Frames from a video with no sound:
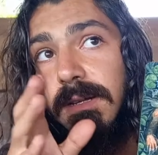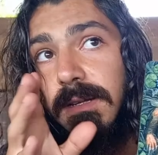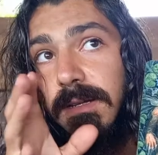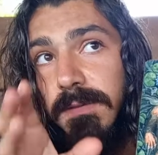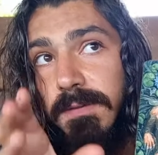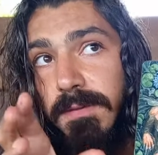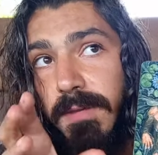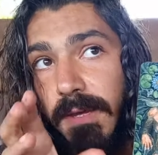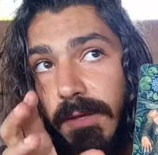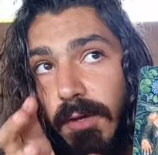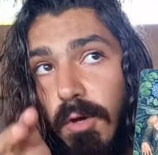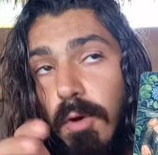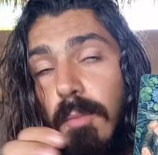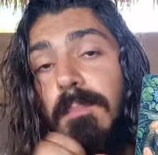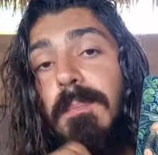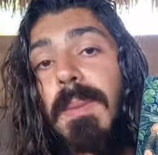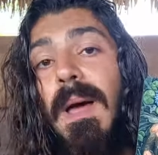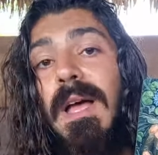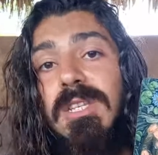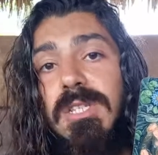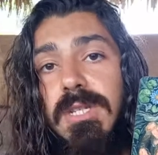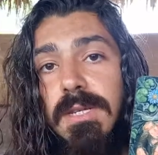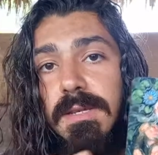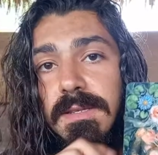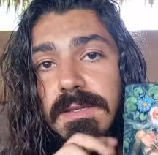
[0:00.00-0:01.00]
the
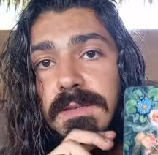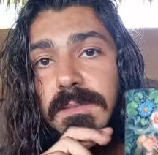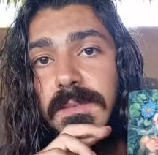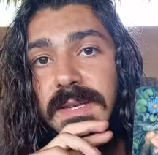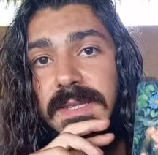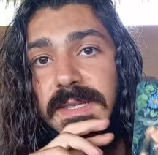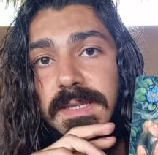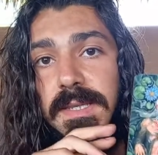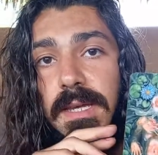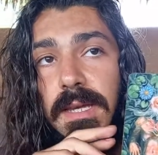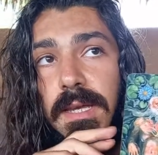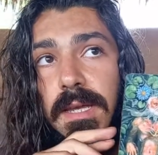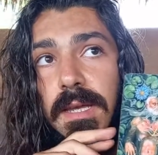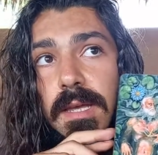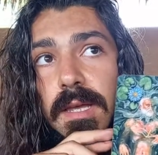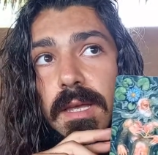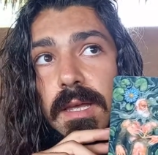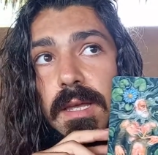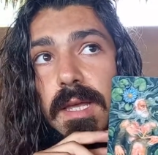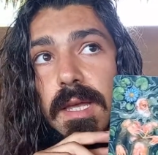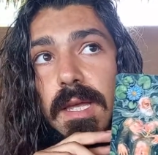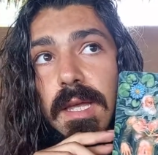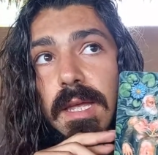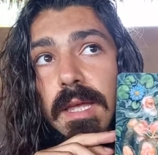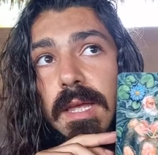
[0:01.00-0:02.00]
compassion is missing.
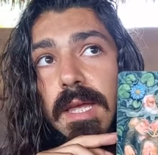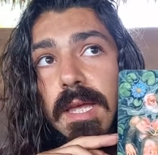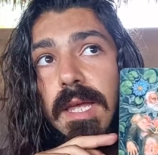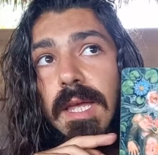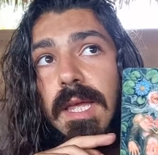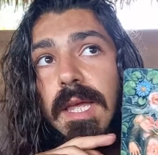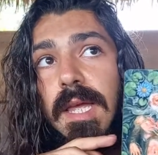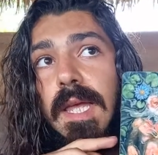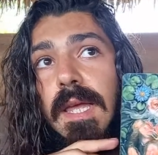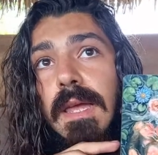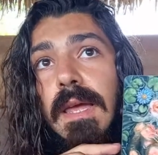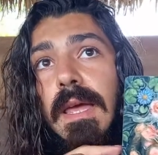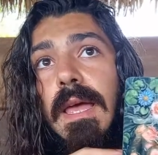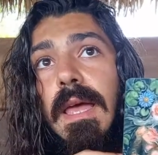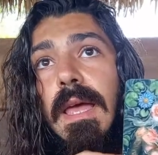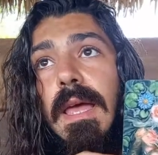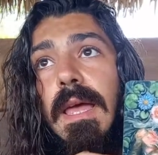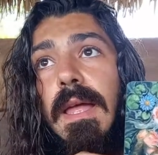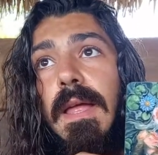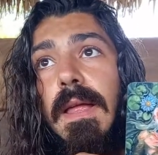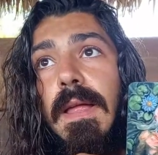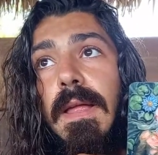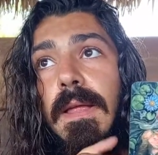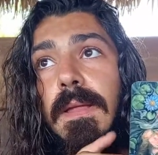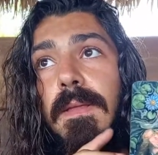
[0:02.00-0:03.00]

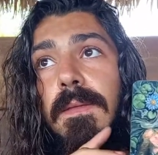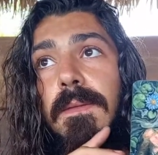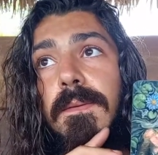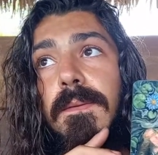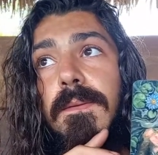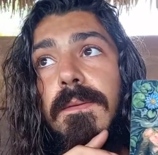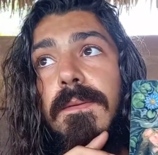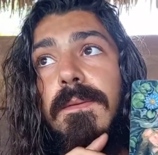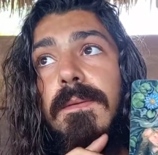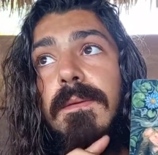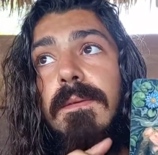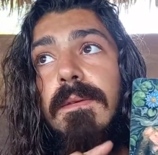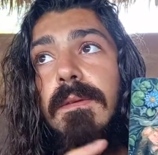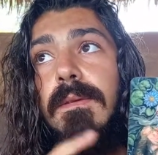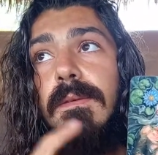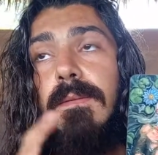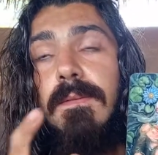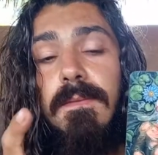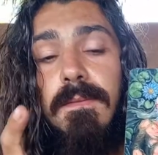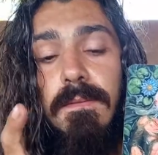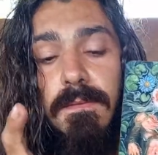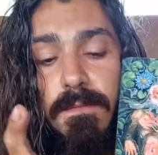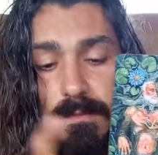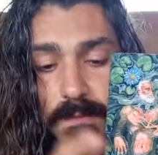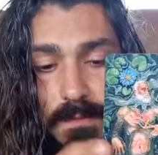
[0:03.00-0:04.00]
And
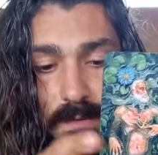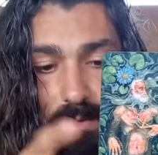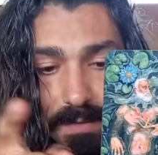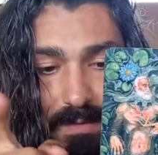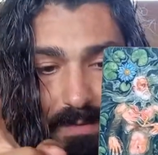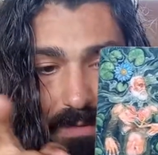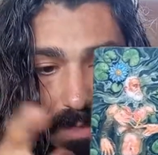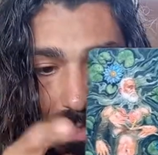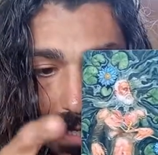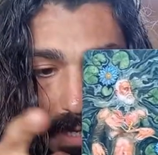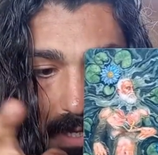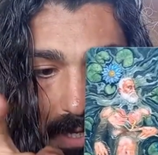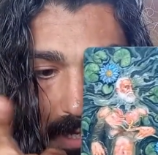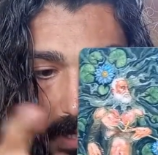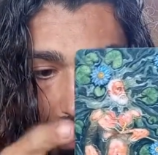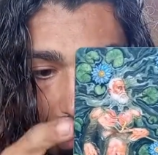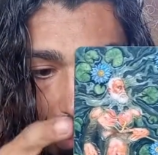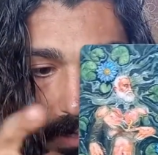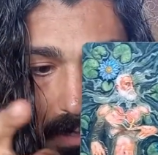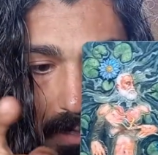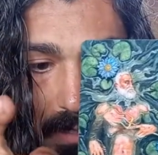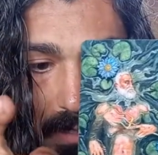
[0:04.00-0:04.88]
this guy